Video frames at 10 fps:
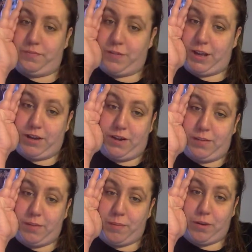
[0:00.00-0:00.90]

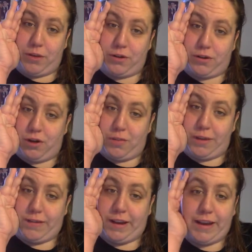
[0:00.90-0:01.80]
Hearing my mother call
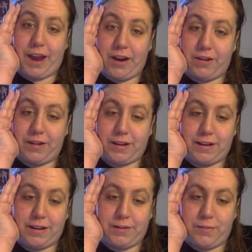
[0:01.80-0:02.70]
me and say, "Carolyn,
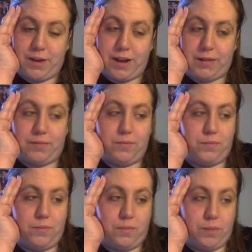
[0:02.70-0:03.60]
guess what?"
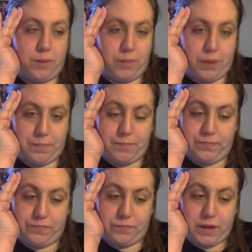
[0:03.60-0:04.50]
"What, Mom?"
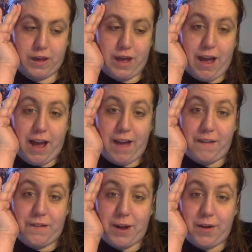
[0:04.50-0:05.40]

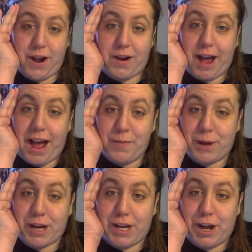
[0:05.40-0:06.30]
"I found out I'm
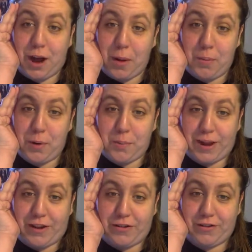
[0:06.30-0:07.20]
a
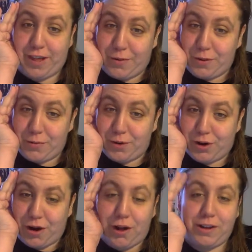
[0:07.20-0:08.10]
cumberbitch. Is that what
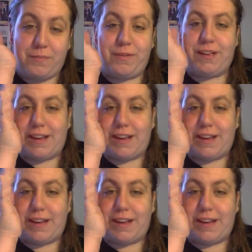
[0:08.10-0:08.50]
we're called?" I'm like,